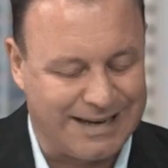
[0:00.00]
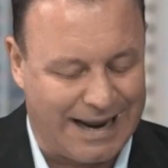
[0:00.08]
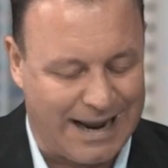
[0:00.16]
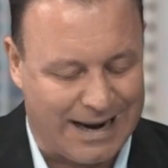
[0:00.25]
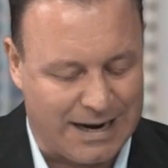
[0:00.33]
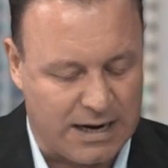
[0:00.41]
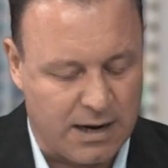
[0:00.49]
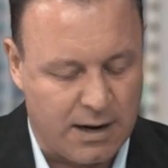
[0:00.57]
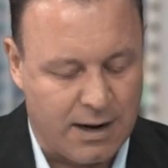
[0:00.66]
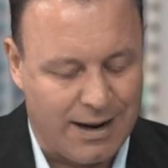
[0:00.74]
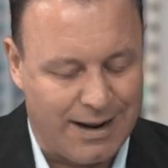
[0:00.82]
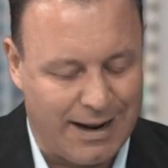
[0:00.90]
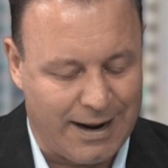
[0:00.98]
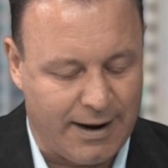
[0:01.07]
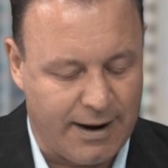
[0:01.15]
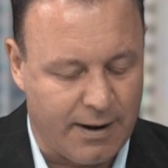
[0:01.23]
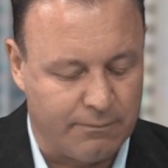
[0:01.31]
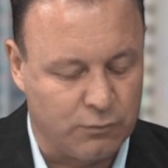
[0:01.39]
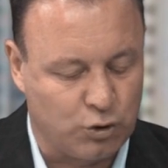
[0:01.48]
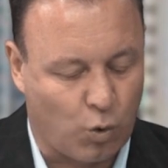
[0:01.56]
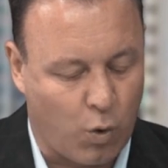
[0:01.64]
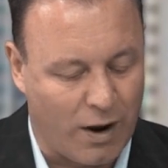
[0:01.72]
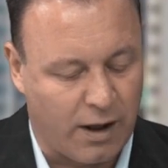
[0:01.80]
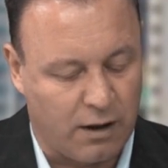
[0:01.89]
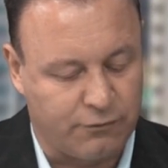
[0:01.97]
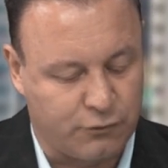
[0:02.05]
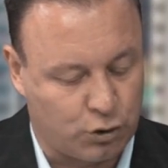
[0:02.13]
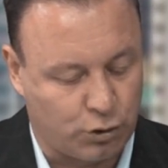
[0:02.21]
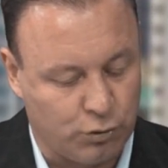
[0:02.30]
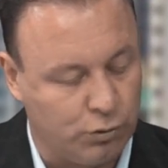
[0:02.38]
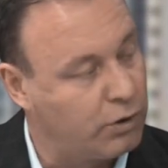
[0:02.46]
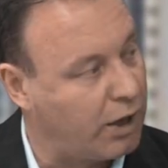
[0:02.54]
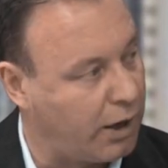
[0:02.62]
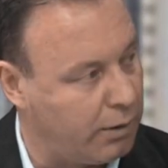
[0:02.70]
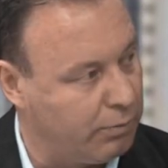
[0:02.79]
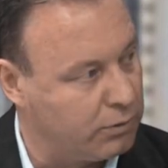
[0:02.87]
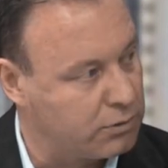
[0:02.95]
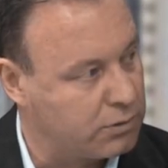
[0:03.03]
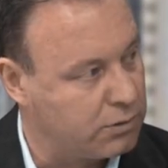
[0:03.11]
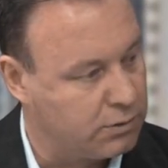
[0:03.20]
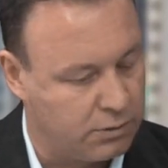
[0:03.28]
10 NM 12-2 cables